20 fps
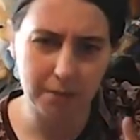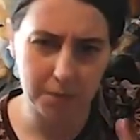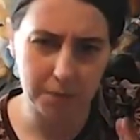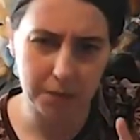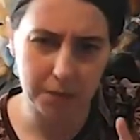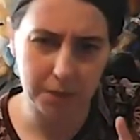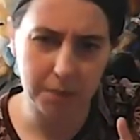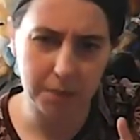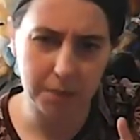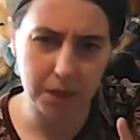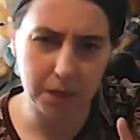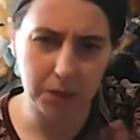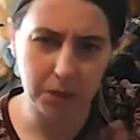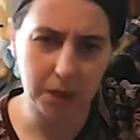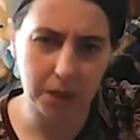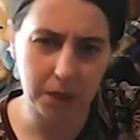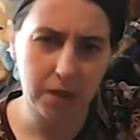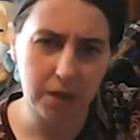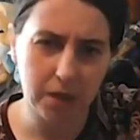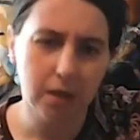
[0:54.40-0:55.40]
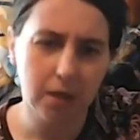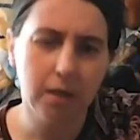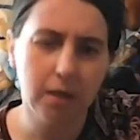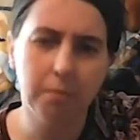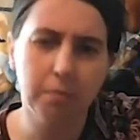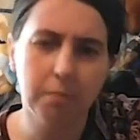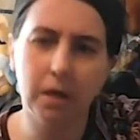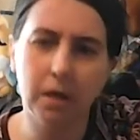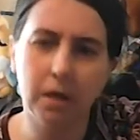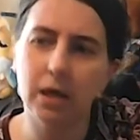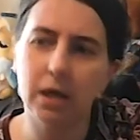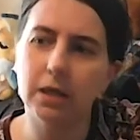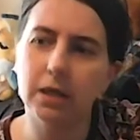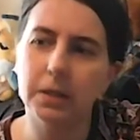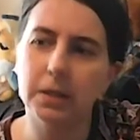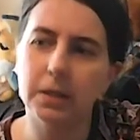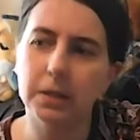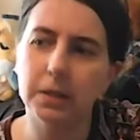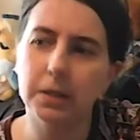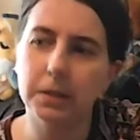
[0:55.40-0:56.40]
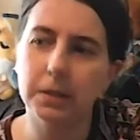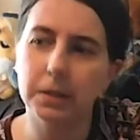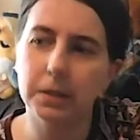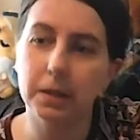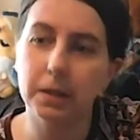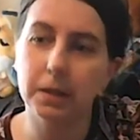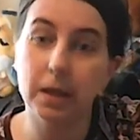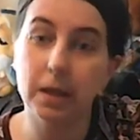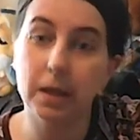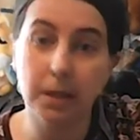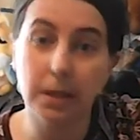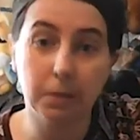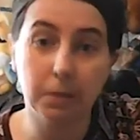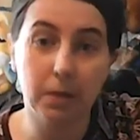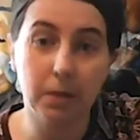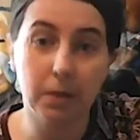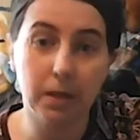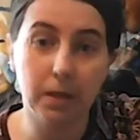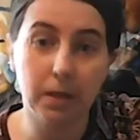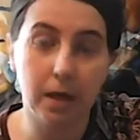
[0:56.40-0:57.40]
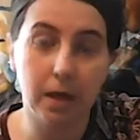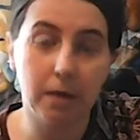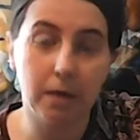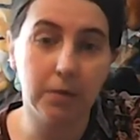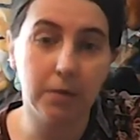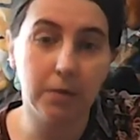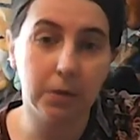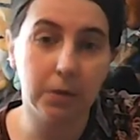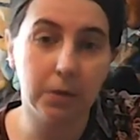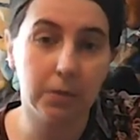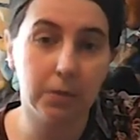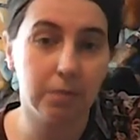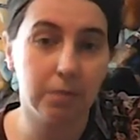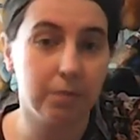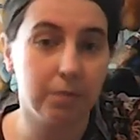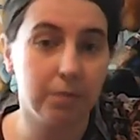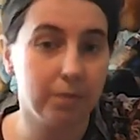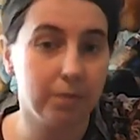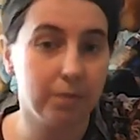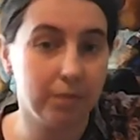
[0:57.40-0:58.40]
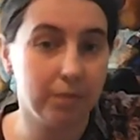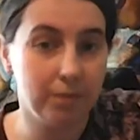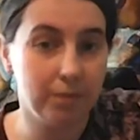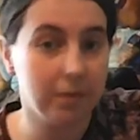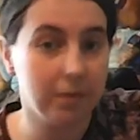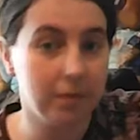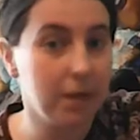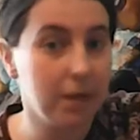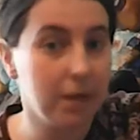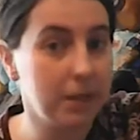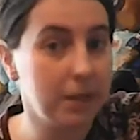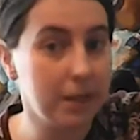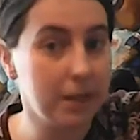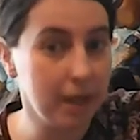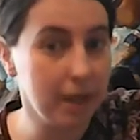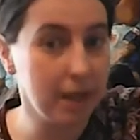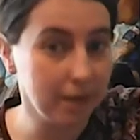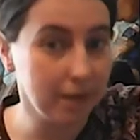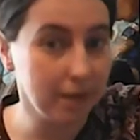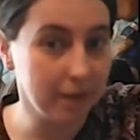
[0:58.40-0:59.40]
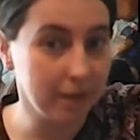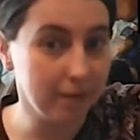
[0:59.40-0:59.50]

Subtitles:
this picture, but let's find out together